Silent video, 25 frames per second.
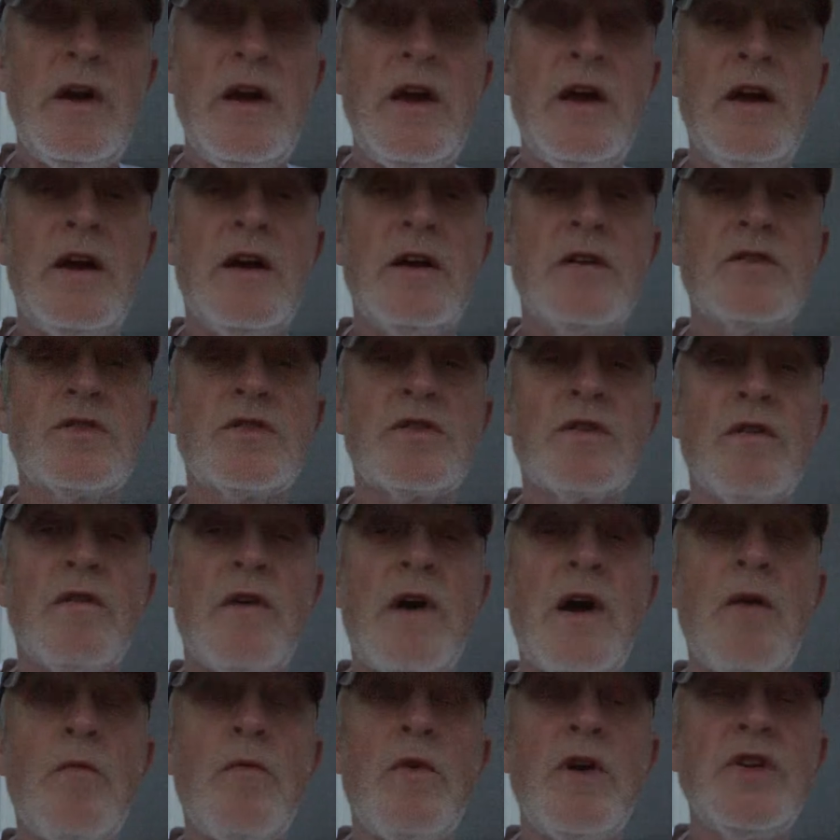And so
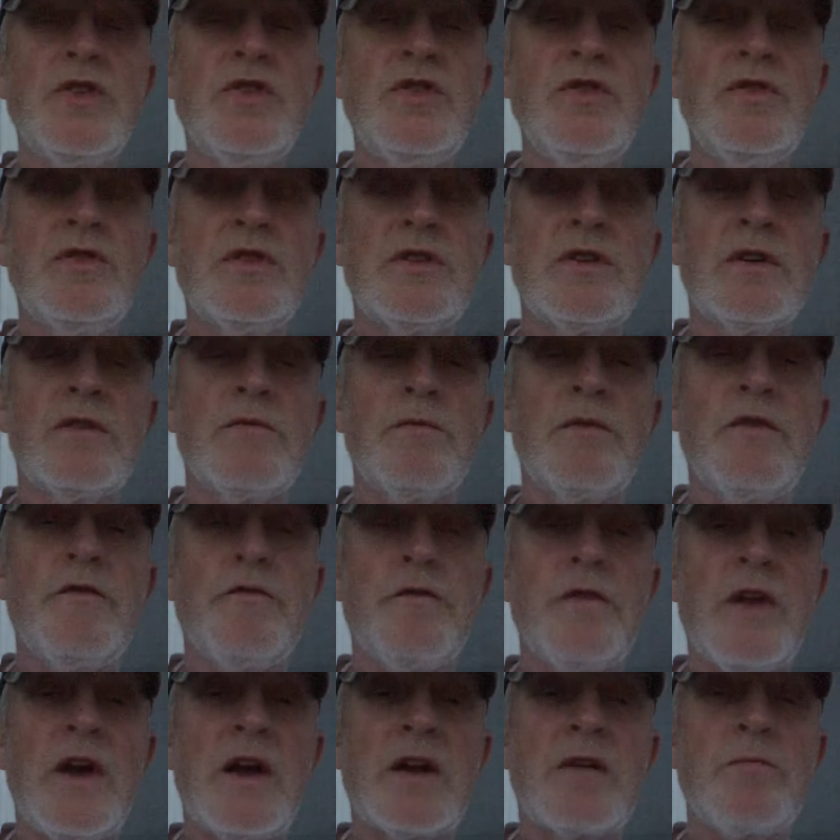I want you to
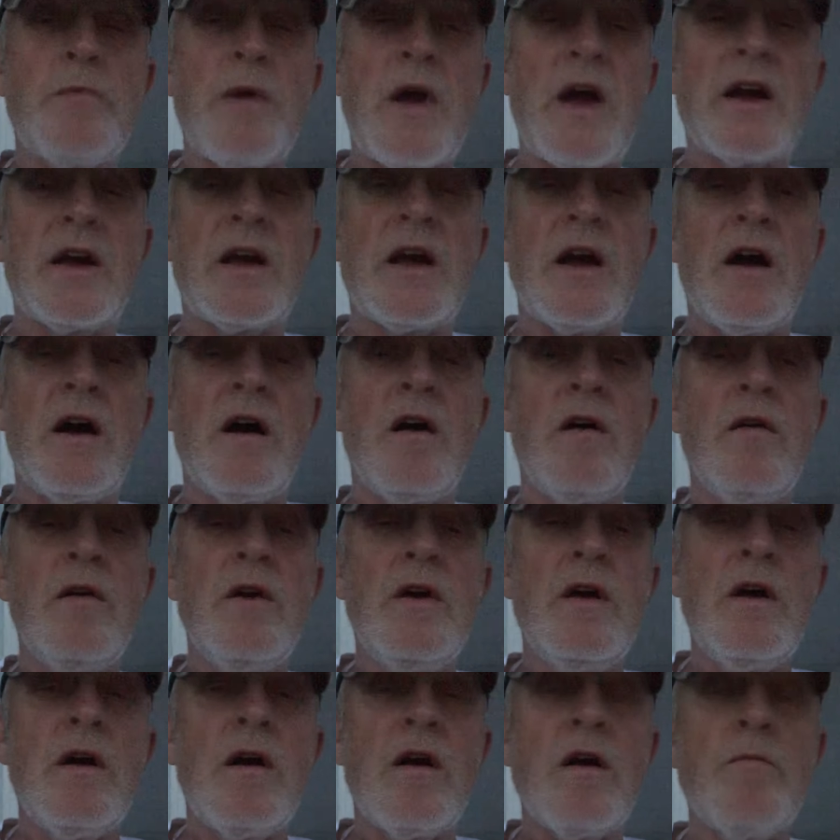reflect back how
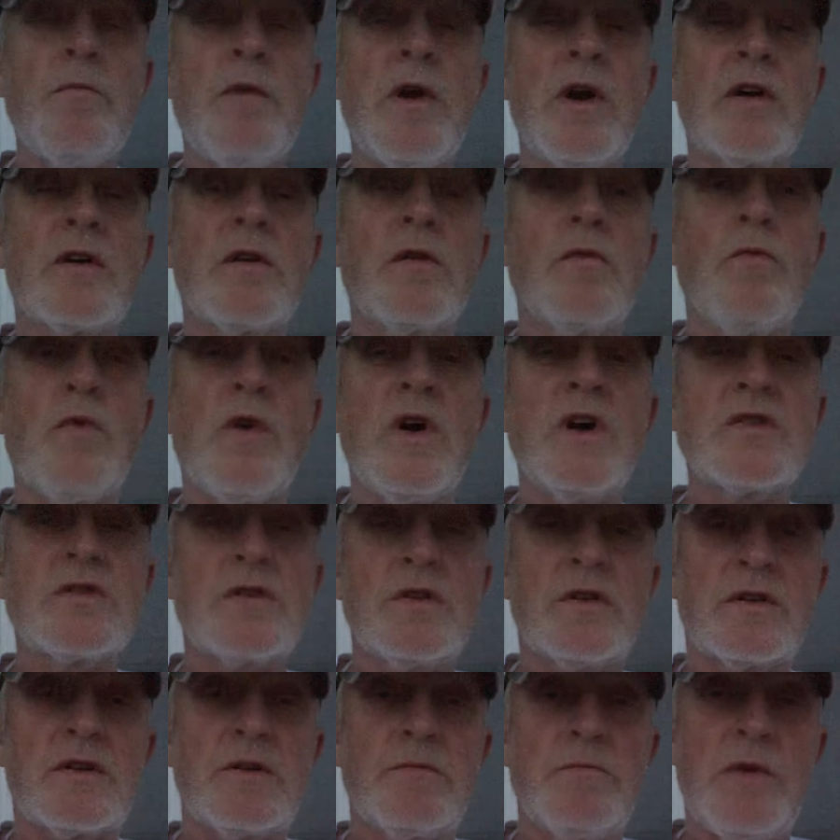America was
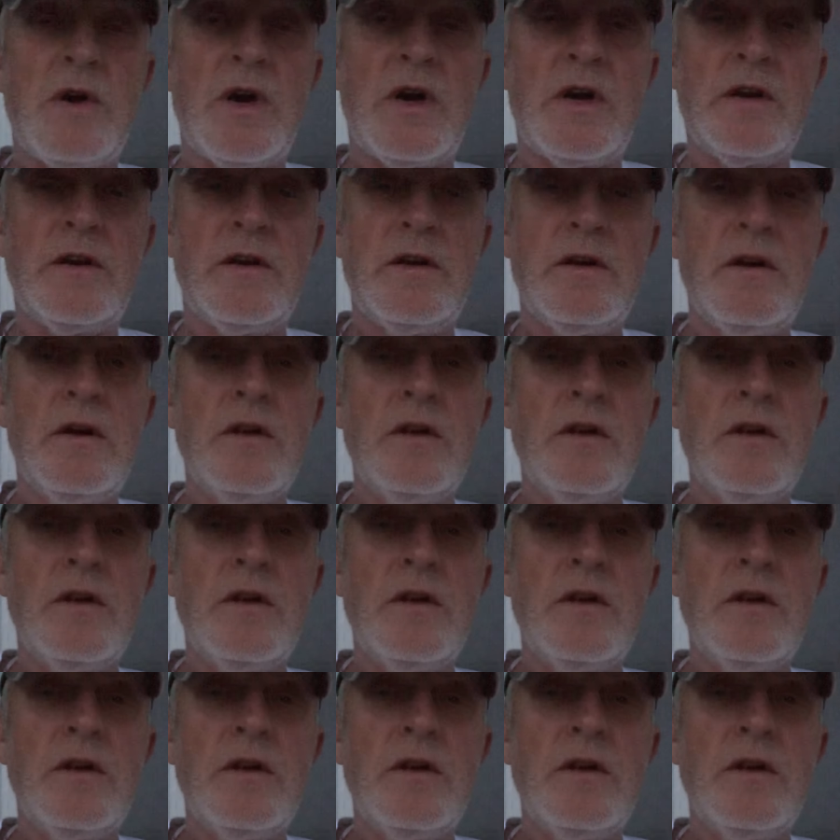looked upon,